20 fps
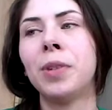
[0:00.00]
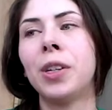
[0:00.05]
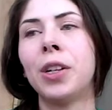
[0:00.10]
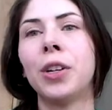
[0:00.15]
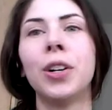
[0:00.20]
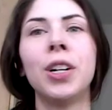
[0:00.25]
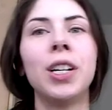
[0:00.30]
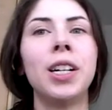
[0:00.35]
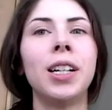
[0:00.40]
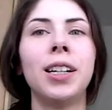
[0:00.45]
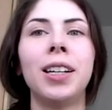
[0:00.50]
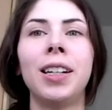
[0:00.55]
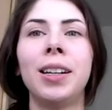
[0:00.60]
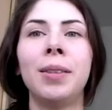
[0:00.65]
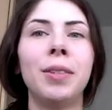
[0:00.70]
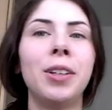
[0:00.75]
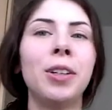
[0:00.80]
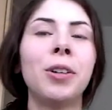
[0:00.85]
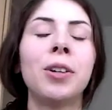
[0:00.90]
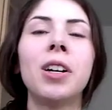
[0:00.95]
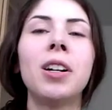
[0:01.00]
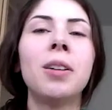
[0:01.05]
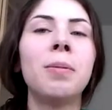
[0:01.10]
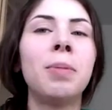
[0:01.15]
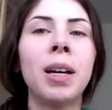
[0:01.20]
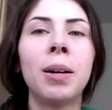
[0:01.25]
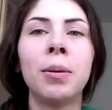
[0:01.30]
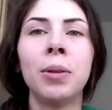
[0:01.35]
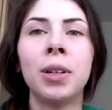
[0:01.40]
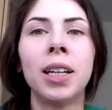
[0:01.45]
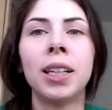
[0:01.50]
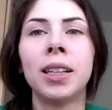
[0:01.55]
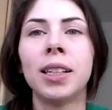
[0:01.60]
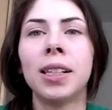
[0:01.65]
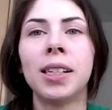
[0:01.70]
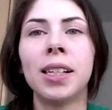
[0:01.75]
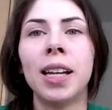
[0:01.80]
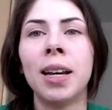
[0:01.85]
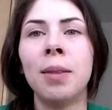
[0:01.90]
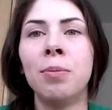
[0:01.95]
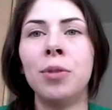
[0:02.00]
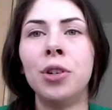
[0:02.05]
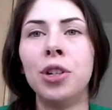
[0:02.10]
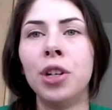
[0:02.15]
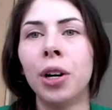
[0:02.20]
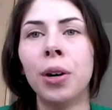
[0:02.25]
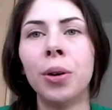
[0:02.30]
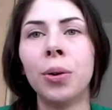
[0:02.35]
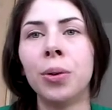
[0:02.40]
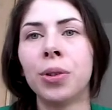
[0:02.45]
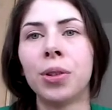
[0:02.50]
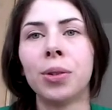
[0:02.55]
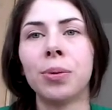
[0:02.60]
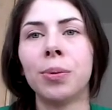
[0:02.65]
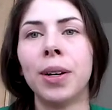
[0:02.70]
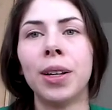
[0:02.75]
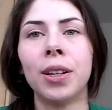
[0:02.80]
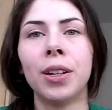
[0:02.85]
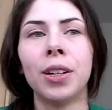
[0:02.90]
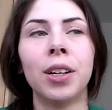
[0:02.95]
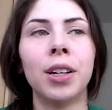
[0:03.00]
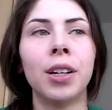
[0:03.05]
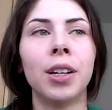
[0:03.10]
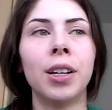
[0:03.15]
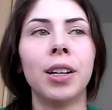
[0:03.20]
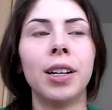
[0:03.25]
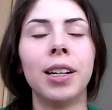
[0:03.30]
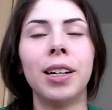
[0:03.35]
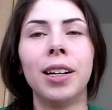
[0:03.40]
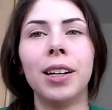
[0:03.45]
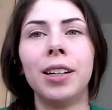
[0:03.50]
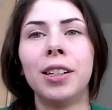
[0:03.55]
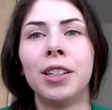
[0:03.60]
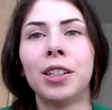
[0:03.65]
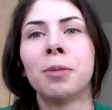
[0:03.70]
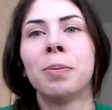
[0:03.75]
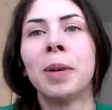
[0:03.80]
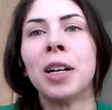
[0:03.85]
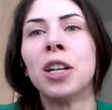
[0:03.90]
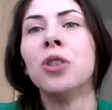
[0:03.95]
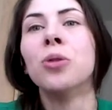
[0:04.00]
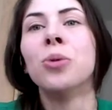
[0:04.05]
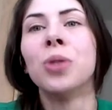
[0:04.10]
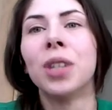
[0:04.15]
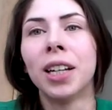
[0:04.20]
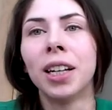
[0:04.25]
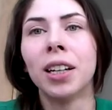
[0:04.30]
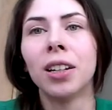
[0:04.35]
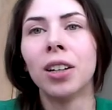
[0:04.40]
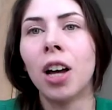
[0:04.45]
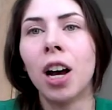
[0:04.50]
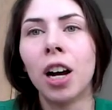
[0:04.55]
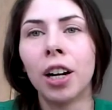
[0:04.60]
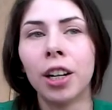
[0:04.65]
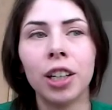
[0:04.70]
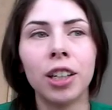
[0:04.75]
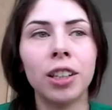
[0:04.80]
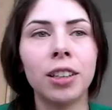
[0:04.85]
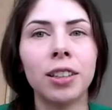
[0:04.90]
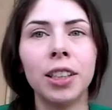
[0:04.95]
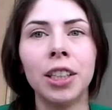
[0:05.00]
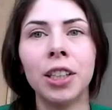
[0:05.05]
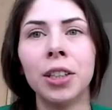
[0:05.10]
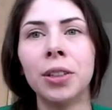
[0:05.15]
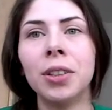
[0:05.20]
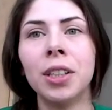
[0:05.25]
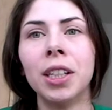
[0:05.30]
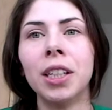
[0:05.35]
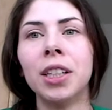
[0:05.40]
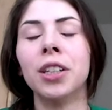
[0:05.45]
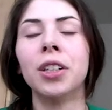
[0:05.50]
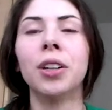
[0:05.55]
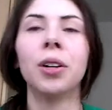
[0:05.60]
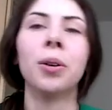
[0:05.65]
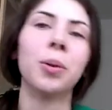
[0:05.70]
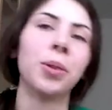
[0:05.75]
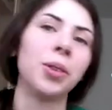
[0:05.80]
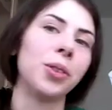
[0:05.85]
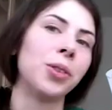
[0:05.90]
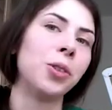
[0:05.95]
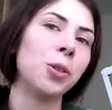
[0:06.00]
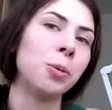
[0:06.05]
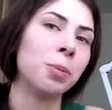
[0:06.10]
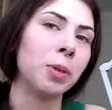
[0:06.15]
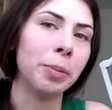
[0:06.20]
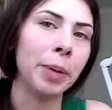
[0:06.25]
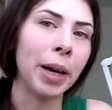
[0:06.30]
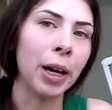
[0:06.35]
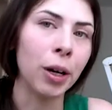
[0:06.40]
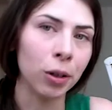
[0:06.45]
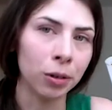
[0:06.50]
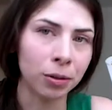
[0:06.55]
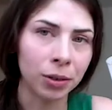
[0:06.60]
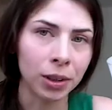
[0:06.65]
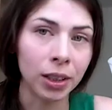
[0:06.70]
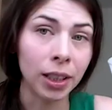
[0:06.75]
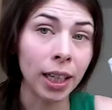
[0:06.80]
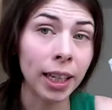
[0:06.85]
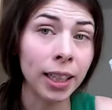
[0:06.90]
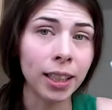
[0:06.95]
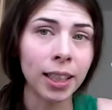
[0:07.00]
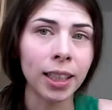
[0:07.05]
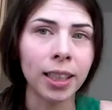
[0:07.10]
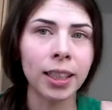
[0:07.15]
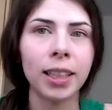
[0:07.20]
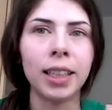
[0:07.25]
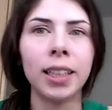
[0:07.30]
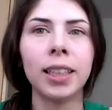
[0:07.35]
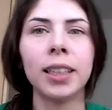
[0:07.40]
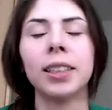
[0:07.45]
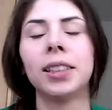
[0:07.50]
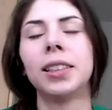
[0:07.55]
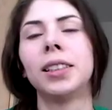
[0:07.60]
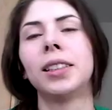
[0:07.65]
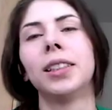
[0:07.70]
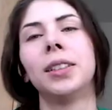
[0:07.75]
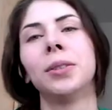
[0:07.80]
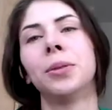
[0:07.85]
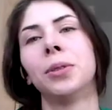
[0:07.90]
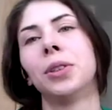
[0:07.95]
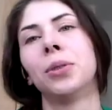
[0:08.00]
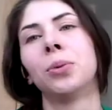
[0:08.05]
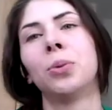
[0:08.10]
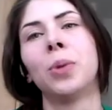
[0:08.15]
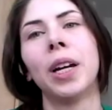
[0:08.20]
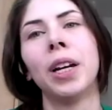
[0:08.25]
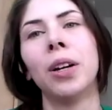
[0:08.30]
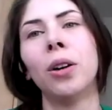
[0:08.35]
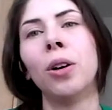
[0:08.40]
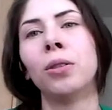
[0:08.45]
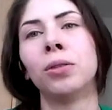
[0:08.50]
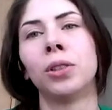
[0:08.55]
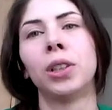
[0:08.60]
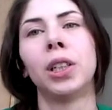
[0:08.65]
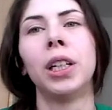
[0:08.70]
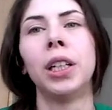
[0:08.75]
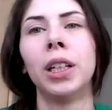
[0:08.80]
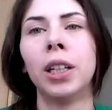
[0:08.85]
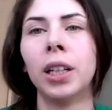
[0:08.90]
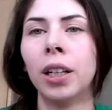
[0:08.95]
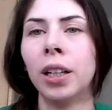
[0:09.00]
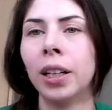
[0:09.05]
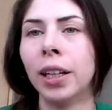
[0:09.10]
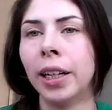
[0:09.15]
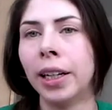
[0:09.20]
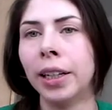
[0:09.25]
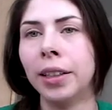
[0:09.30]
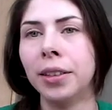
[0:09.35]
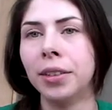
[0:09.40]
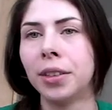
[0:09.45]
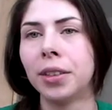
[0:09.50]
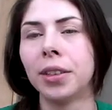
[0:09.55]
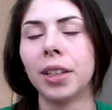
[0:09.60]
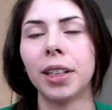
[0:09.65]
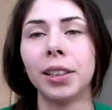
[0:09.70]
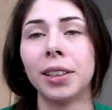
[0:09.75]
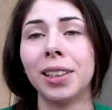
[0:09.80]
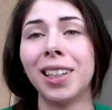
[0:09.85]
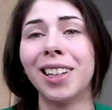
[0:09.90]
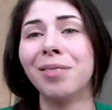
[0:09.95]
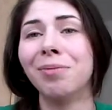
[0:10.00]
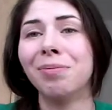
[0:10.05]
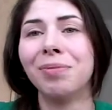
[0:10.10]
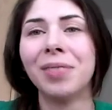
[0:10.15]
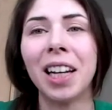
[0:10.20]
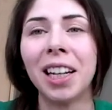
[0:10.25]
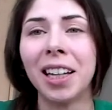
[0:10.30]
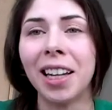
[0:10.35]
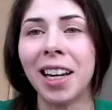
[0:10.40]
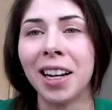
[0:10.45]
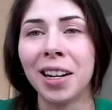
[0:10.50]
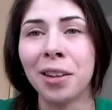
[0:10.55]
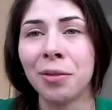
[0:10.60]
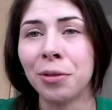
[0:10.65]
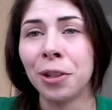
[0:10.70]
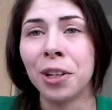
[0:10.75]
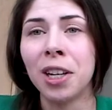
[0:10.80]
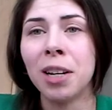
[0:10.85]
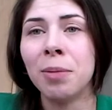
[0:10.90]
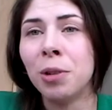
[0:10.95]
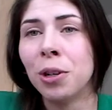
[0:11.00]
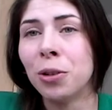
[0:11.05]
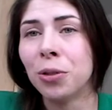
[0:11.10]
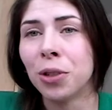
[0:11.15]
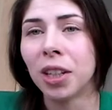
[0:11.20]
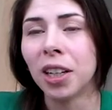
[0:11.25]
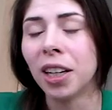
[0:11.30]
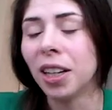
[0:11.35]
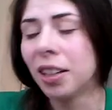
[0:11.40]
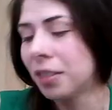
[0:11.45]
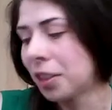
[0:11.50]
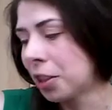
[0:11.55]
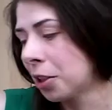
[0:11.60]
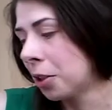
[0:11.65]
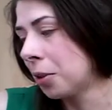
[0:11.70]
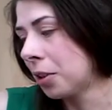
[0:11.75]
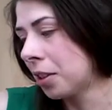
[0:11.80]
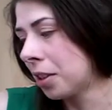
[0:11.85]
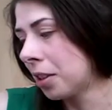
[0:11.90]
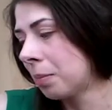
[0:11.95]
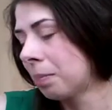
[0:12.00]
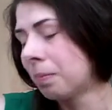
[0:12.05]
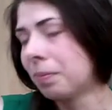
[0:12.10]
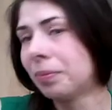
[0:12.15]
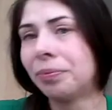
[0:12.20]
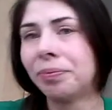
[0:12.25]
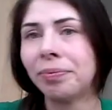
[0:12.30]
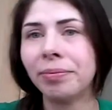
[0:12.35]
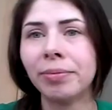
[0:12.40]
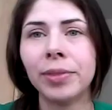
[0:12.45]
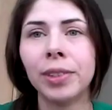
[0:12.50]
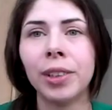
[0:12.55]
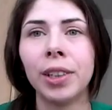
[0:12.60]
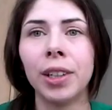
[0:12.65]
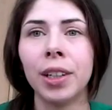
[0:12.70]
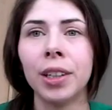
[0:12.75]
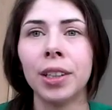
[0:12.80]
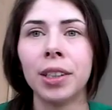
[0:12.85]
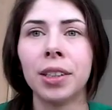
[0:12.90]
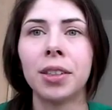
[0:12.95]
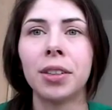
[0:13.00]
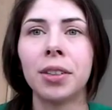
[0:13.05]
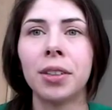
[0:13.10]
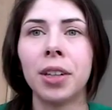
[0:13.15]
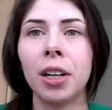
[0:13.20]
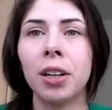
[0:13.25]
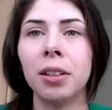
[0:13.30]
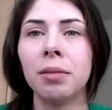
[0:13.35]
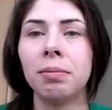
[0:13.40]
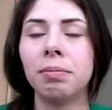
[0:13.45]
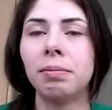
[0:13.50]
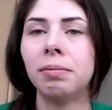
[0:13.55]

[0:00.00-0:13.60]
You're going to be able to get the same dose just by using it longer. You don't need to go with a super powerful light like this. It was way overkill, and like I said, I can't even keep using it, so it's going to start,